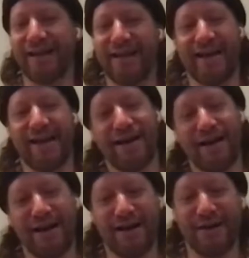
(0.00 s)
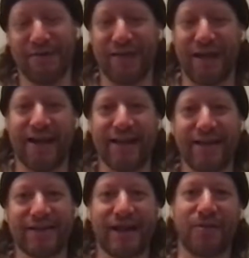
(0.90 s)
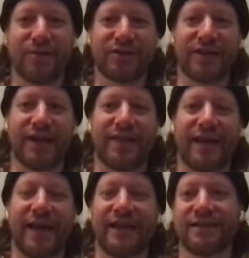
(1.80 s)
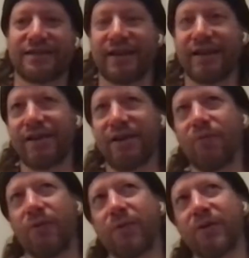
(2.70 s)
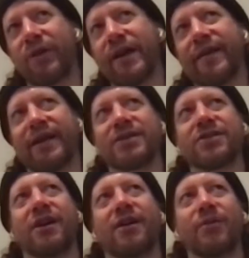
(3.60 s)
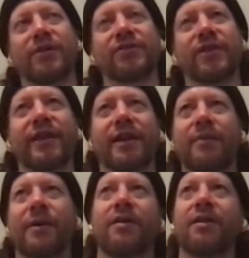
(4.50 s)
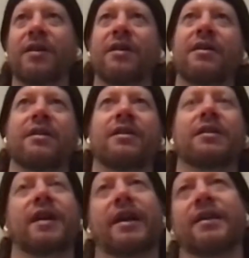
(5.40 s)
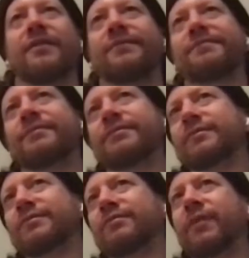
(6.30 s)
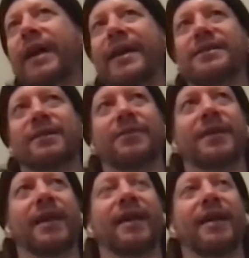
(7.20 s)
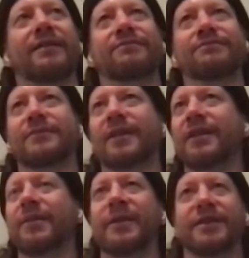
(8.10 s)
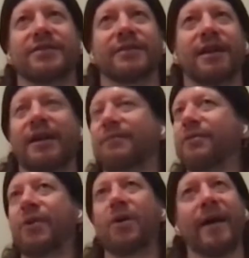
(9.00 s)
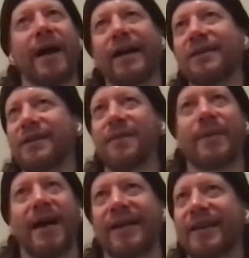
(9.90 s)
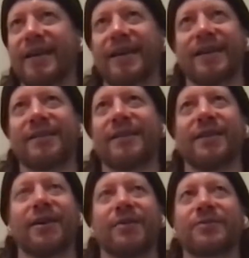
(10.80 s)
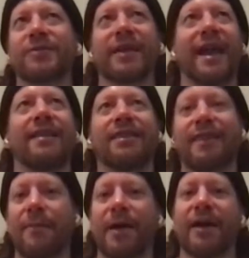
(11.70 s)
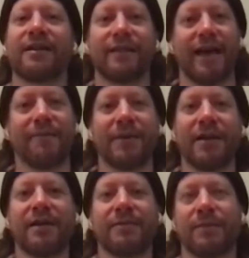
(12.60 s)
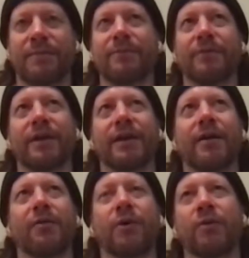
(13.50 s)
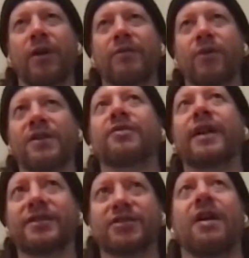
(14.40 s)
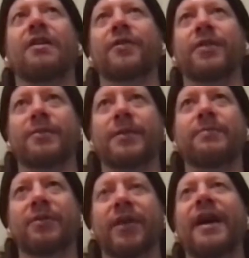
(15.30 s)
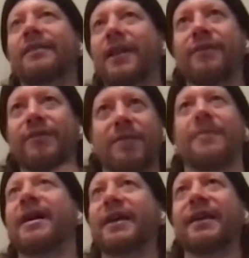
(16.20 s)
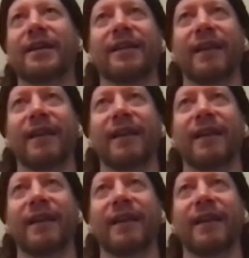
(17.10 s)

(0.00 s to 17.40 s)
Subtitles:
yeah. That is, I would say that is like, you know, when we were writing that song, we were thinking about kind of writing something a little bit like throwback, Comeback Kid, you know, something anthemic that the people like wanted to write a song for the people that love Comeback Kid and